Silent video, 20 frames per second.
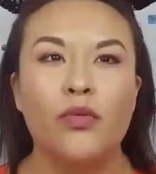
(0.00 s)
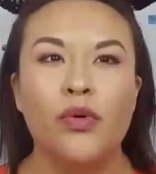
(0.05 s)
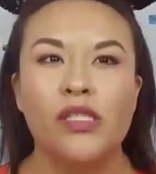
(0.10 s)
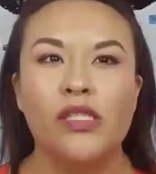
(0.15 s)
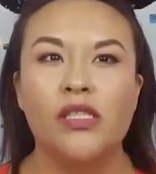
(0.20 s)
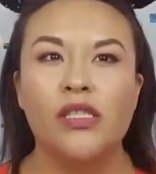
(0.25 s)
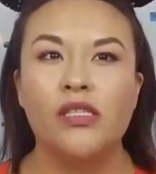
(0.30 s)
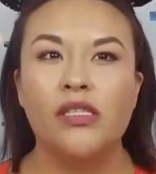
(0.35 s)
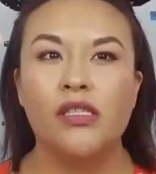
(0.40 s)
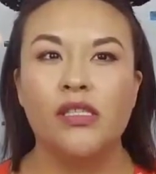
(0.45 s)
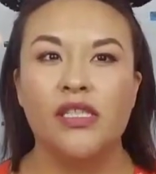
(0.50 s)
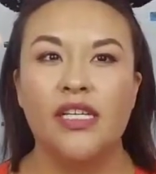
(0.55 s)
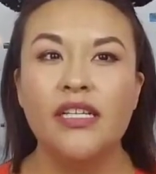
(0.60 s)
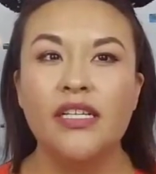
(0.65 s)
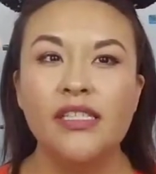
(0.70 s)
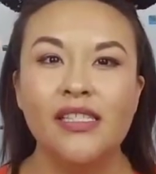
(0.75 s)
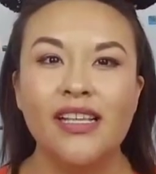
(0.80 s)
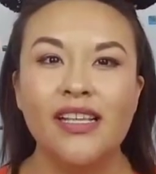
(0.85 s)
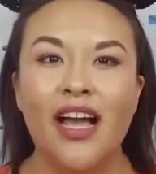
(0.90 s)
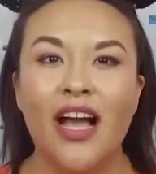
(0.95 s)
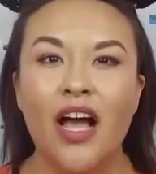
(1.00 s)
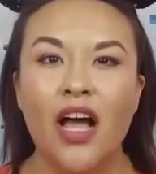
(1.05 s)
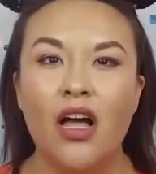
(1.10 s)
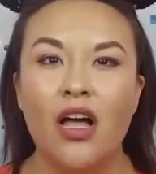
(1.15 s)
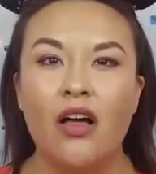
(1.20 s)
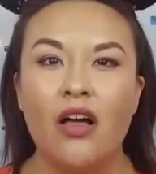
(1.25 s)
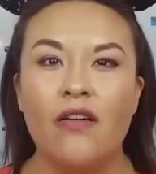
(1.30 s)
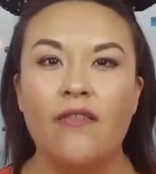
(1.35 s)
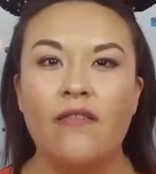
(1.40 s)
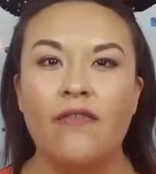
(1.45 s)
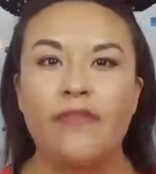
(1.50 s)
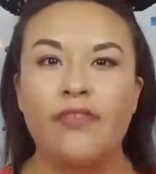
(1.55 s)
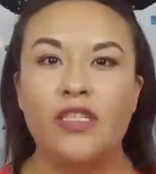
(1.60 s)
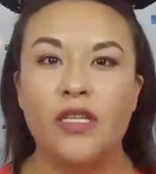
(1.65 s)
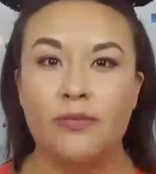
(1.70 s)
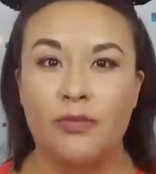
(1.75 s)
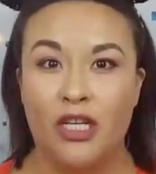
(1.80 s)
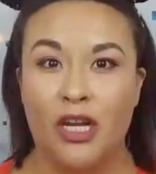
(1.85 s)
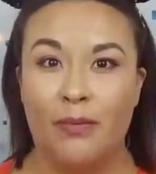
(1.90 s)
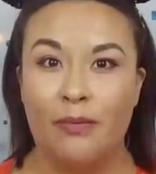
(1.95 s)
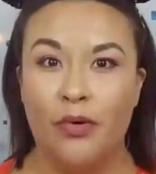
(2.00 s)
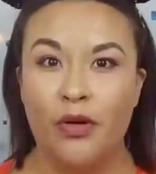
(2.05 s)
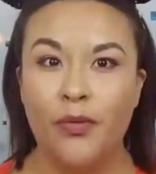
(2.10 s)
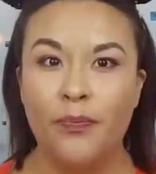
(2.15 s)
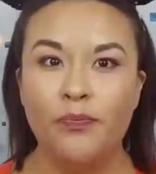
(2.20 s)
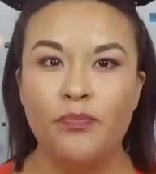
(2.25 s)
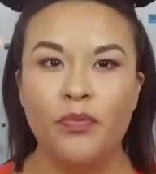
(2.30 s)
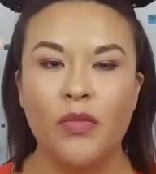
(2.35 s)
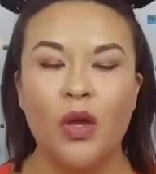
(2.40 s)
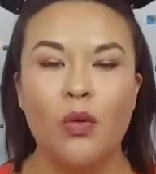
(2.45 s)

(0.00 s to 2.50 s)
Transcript: was the 6th of September.